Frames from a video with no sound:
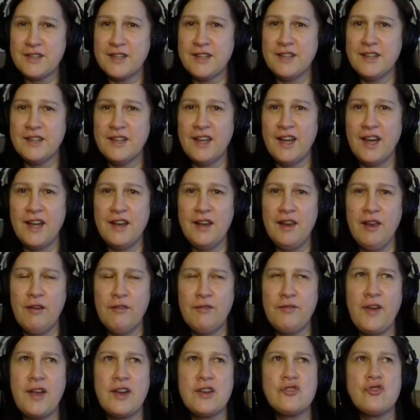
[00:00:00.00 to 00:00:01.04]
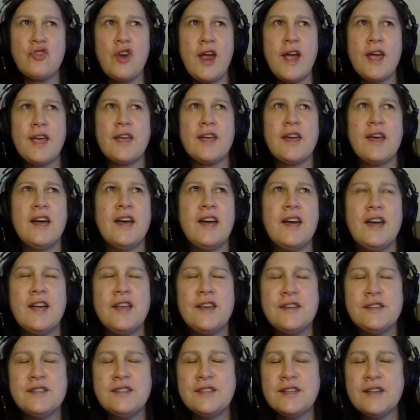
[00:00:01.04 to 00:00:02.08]
I love that track,
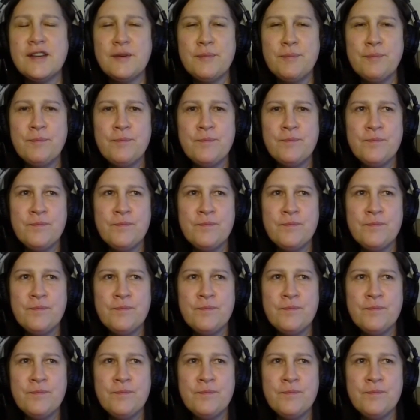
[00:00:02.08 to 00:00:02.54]
and I